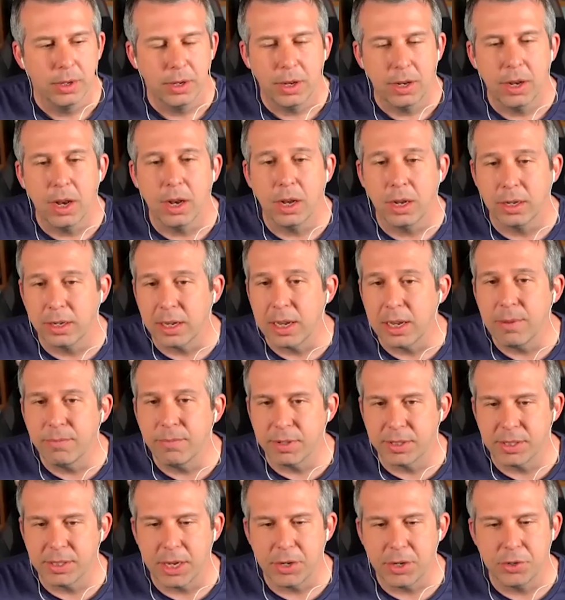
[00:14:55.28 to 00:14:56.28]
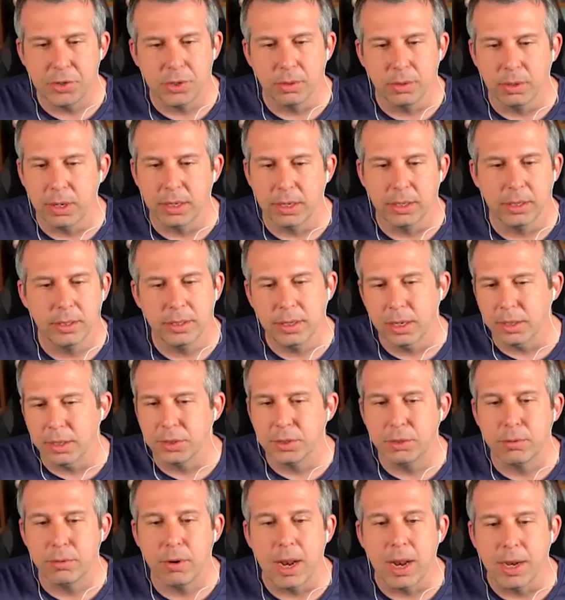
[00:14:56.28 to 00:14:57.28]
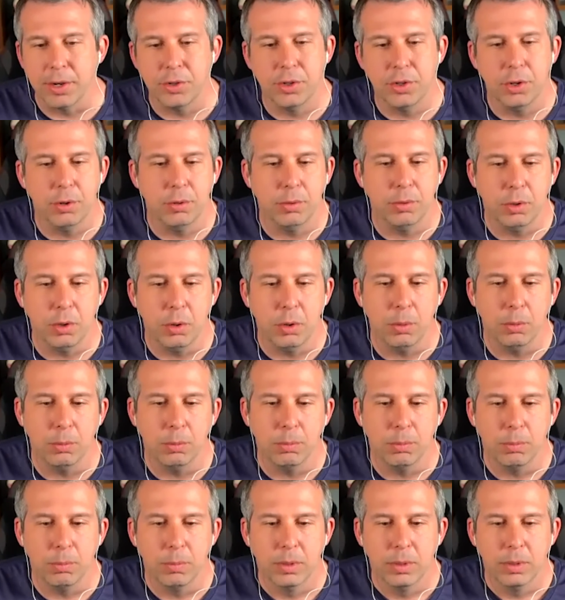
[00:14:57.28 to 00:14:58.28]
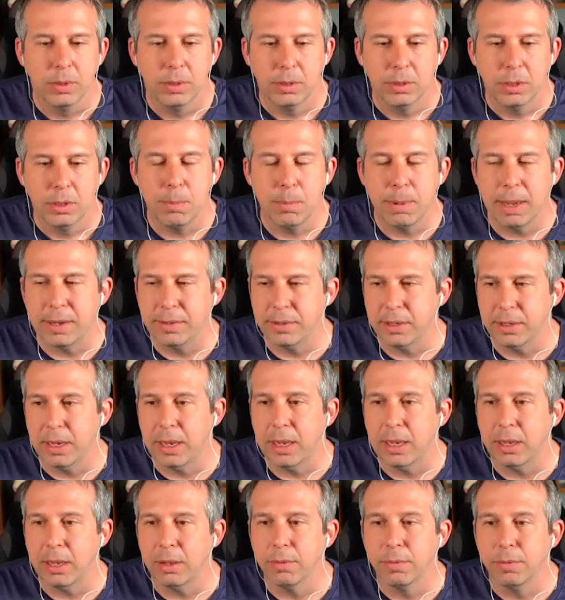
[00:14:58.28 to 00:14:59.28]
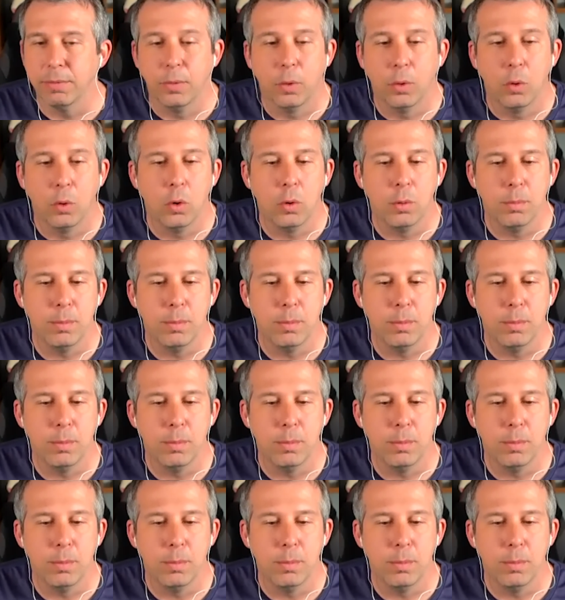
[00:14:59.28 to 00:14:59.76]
like an invitational, like Scratch. You basically form